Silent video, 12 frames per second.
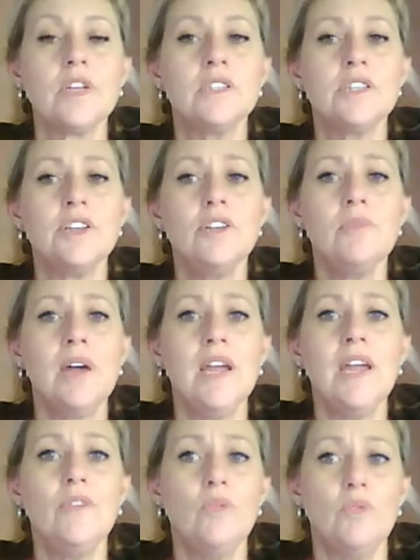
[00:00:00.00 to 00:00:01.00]
So you may
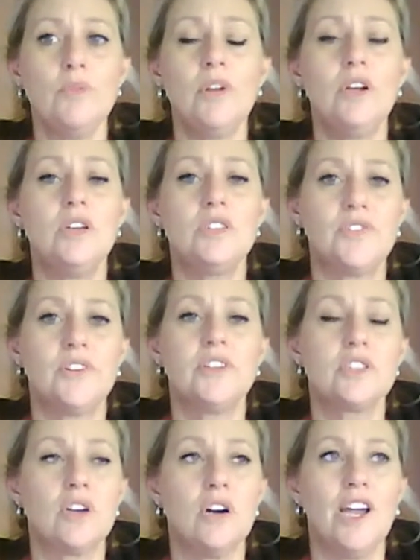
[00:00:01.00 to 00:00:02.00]
have a woman who's very
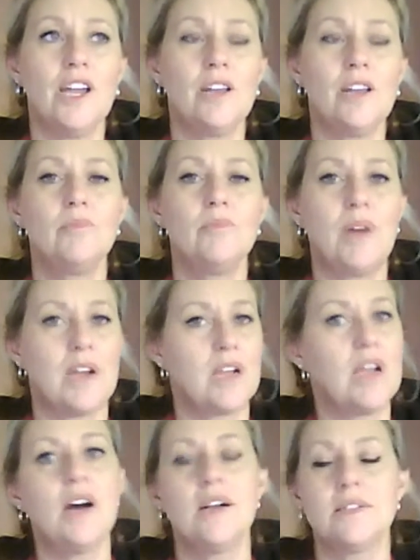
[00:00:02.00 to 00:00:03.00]
tired but
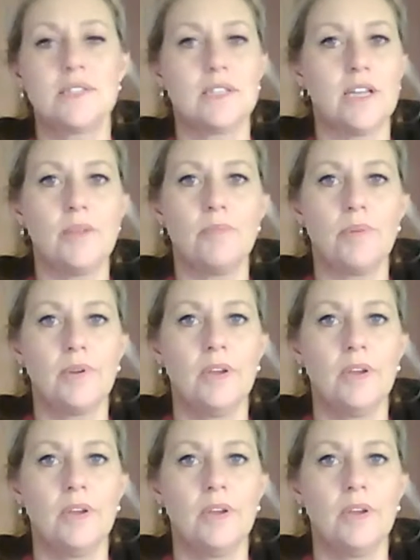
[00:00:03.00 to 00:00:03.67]
can't sleep.